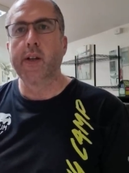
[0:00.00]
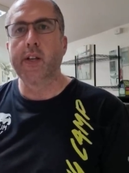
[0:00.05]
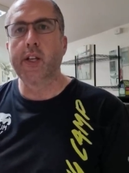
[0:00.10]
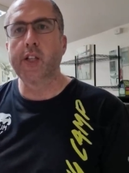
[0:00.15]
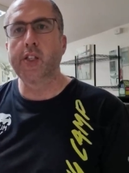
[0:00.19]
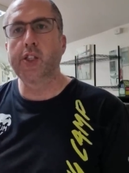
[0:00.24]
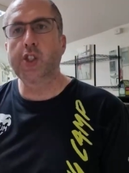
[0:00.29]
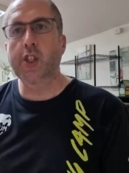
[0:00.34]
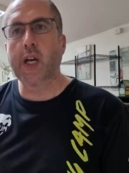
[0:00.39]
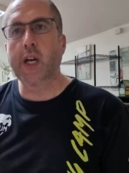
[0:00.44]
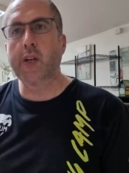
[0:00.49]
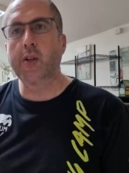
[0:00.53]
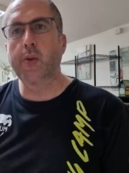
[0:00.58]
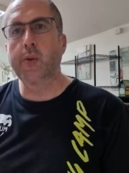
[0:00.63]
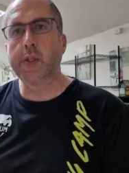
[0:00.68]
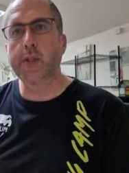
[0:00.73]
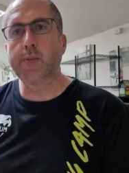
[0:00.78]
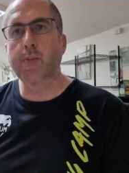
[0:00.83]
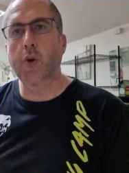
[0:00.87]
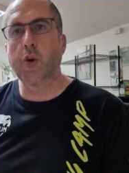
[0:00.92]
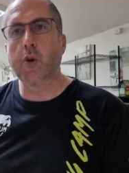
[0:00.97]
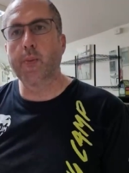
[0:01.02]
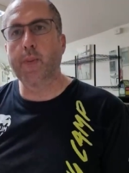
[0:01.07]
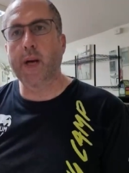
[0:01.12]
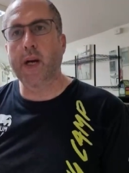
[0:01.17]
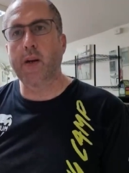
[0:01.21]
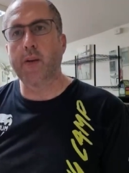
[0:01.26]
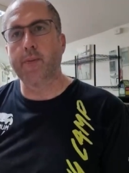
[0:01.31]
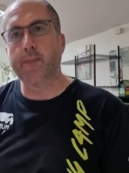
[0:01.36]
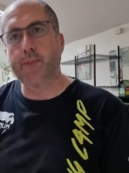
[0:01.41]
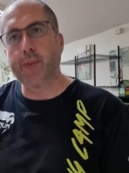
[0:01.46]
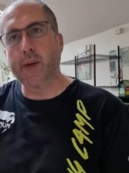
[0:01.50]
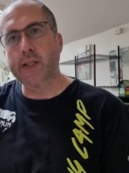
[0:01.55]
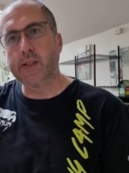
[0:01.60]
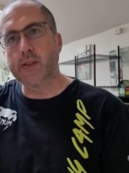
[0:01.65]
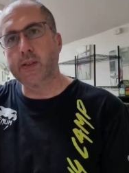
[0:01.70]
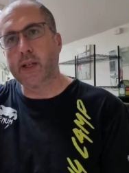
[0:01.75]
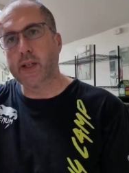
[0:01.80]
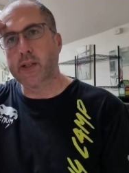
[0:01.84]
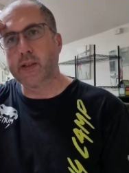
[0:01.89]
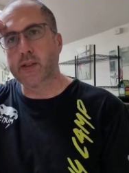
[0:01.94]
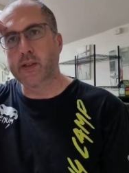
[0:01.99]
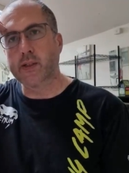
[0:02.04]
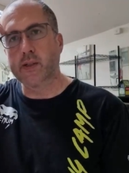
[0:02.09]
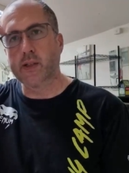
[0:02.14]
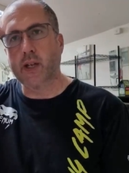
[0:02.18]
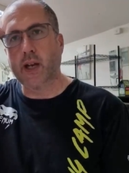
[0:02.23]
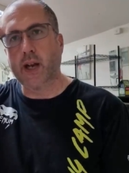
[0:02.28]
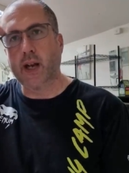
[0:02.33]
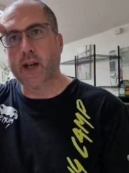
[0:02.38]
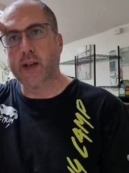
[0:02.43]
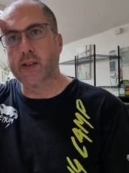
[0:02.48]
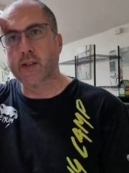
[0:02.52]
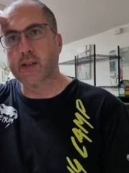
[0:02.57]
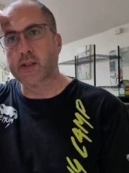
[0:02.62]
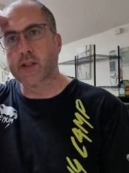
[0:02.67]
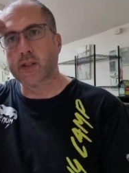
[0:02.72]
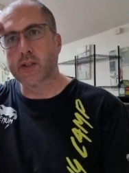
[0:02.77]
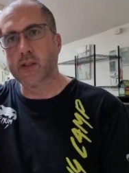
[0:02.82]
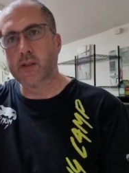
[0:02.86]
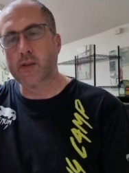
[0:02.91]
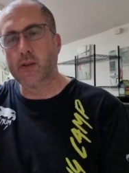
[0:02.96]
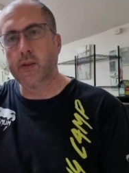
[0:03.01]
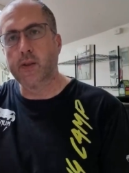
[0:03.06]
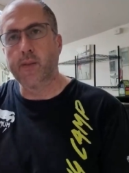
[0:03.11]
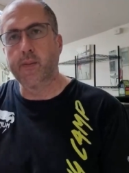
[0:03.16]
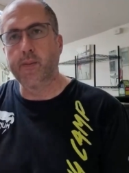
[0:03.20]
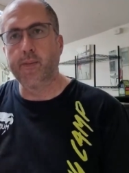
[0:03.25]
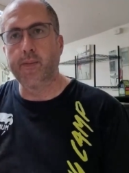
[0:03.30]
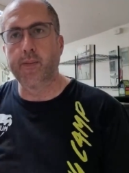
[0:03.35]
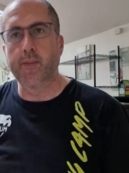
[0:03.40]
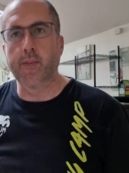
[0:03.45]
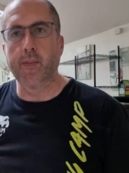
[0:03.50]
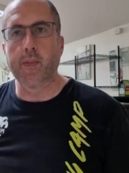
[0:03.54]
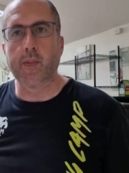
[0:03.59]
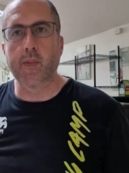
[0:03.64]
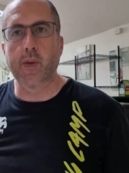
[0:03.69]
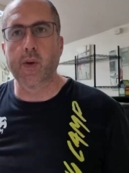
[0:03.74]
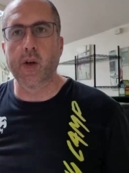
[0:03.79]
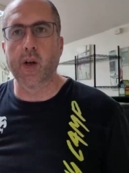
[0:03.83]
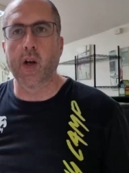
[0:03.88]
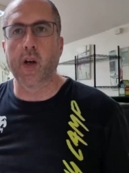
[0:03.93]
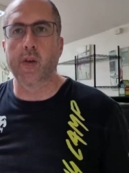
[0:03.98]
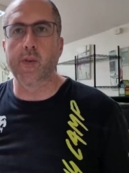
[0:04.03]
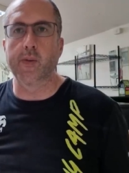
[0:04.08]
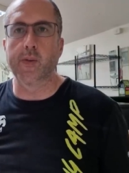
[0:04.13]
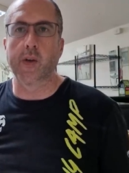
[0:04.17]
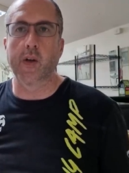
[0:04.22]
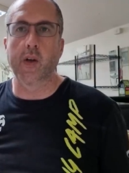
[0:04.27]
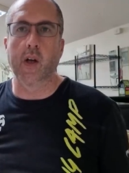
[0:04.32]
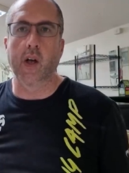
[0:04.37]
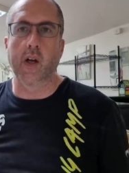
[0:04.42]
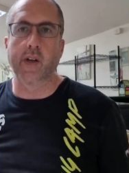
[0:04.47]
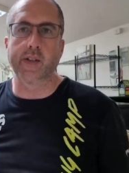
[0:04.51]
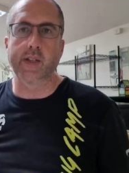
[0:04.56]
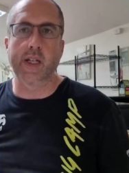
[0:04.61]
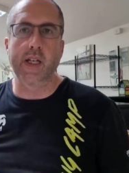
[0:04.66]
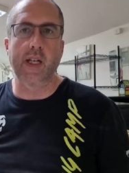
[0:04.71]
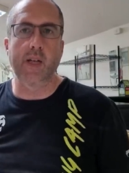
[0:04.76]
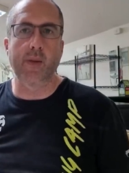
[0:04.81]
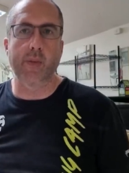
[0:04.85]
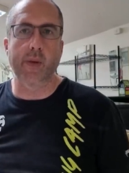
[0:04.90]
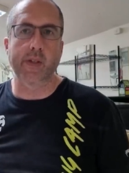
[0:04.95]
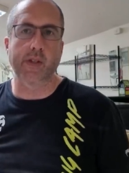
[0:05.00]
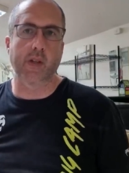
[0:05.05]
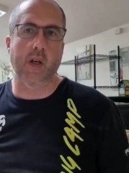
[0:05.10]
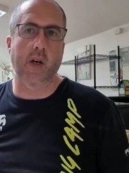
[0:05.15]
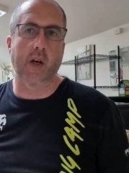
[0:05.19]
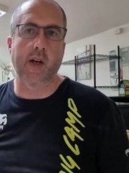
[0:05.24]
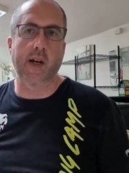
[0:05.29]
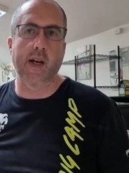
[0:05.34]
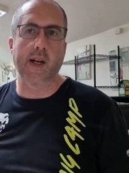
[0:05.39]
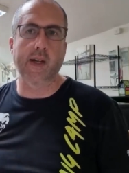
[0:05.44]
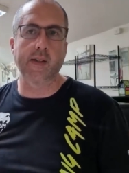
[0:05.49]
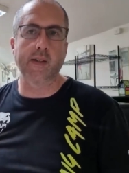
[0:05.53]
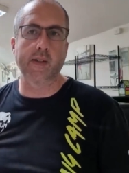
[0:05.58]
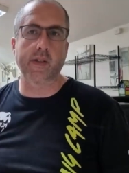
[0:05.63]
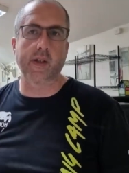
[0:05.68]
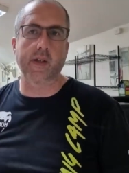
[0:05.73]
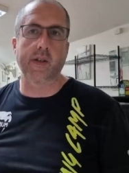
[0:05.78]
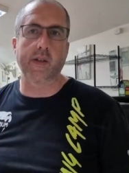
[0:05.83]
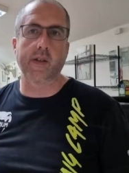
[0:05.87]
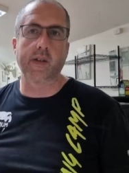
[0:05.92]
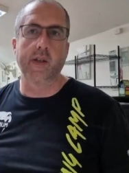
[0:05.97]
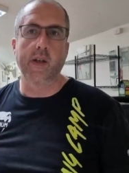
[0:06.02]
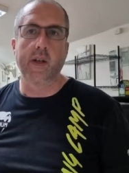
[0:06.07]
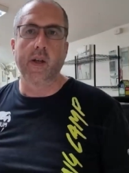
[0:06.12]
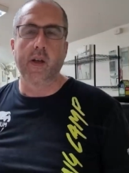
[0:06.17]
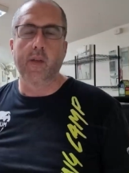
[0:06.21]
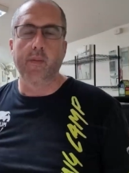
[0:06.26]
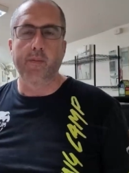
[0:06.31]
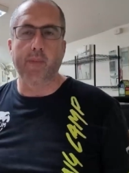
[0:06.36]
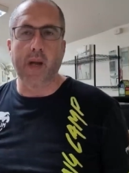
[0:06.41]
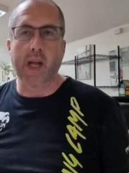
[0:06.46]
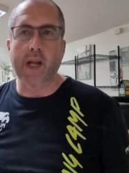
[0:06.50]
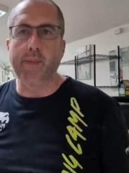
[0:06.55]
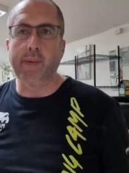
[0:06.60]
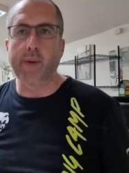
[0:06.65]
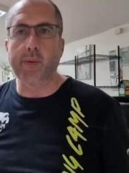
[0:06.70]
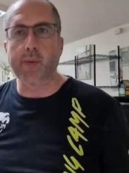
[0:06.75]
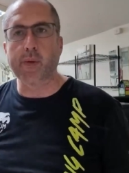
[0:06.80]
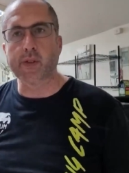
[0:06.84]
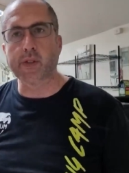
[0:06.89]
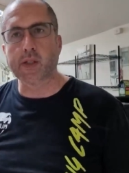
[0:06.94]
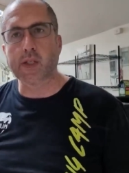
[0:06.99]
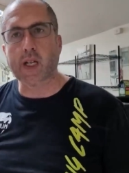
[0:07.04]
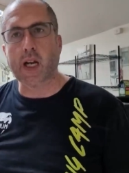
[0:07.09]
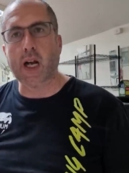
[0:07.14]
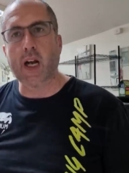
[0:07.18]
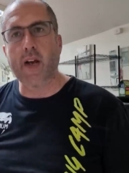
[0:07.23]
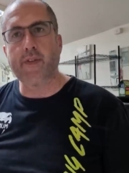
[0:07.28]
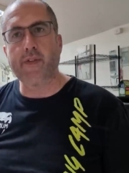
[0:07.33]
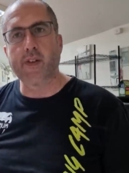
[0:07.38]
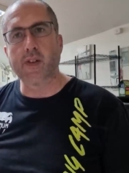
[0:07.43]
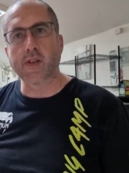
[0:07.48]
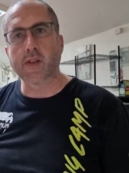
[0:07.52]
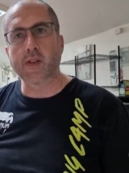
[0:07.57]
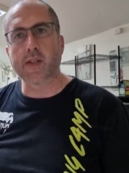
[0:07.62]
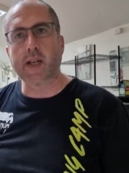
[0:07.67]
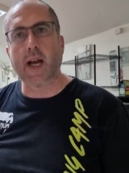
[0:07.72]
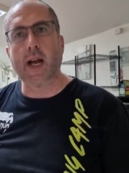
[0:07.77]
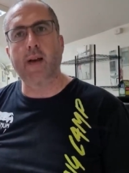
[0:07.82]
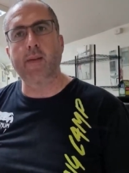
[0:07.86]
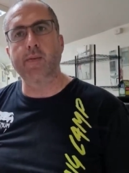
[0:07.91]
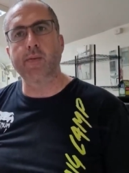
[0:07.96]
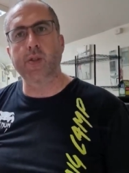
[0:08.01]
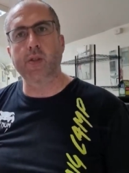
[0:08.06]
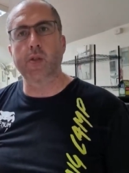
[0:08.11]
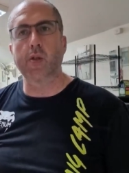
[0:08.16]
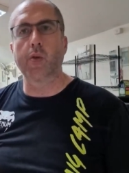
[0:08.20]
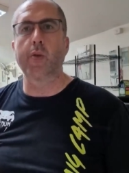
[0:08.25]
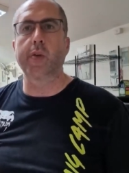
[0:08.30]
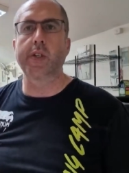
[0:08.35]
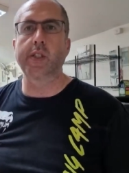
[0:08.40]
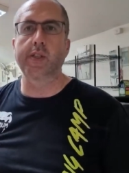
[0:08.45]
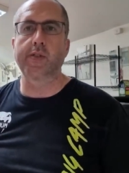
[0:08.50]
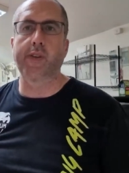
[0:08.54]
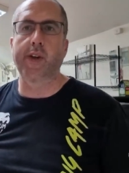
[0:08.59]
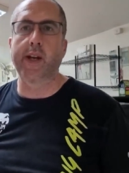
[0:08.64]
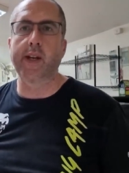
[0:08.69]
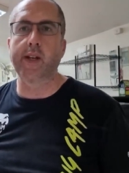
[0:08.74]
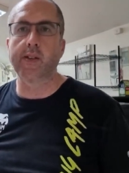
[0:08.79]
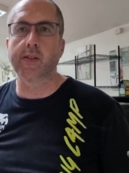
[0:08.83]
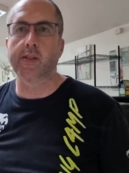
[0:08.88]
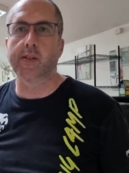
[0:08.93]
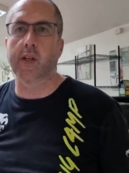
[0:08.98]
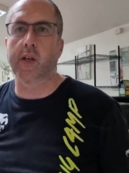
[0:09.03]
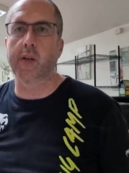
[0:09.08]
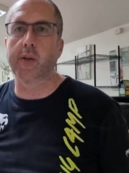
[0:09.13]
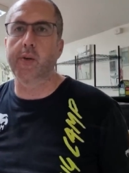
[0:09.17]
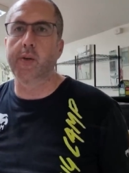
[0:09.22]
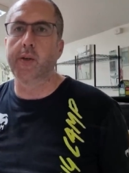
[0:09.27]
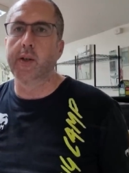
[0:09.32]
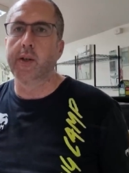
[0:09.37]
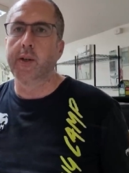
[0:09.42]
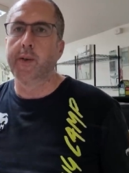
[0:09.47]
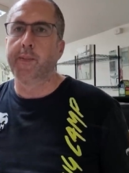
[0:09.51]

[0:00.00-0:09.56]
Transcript: This channel is more about business and, you know, dealing with Thailand and maybe with staff and scams and all these things. So